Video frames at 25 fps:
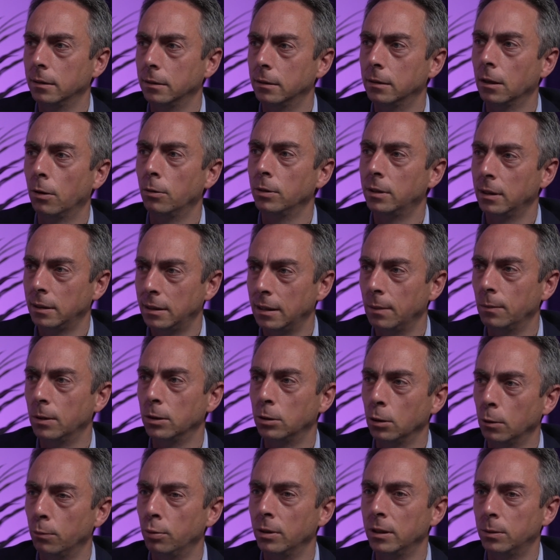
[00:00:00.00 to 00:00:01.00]
And so it's a similar
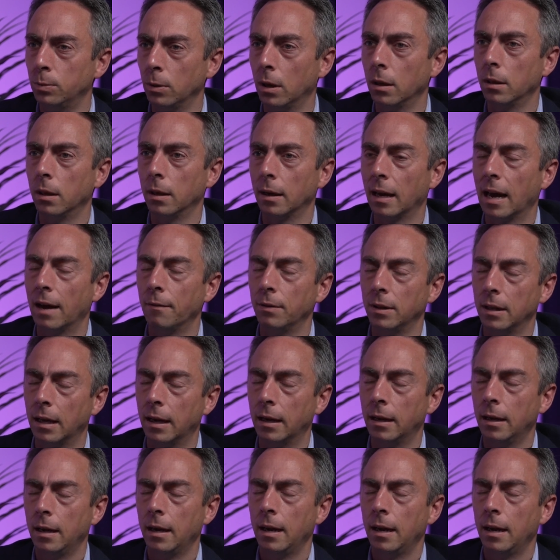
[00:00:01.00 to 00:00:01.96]
sort of principle, I think, having that